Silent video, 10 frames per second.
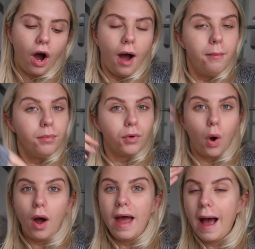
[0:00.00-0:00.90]
I'm
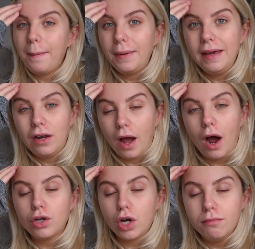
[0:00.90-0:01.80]
quite happy, like
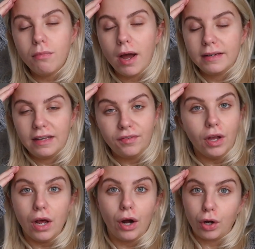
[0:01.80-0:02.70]
I don't mind
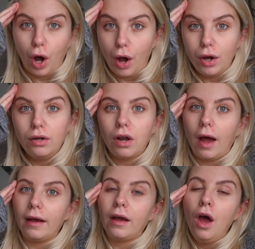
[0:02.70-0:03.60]
giving it a go.
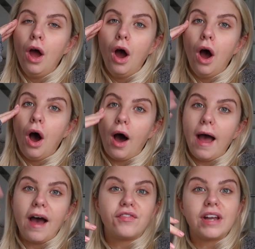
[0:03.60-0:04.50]
Like I
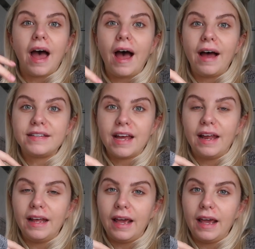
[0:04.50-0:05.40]
haven't had
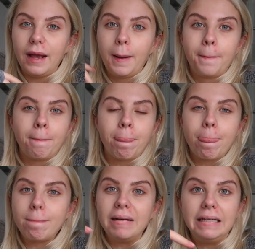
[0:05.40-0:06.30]
any
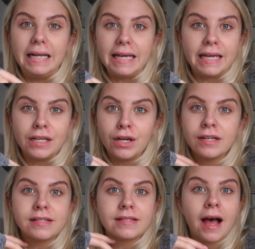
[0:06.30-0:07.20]

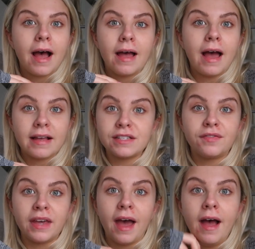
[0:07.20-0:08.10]
leakiness as
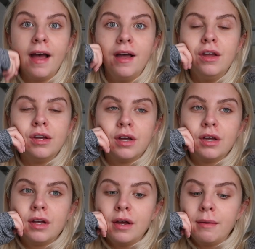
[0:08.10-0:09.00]
of yet,
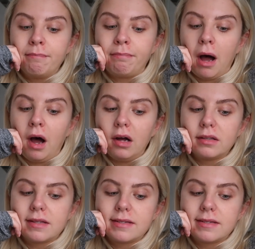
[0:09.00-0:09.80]
but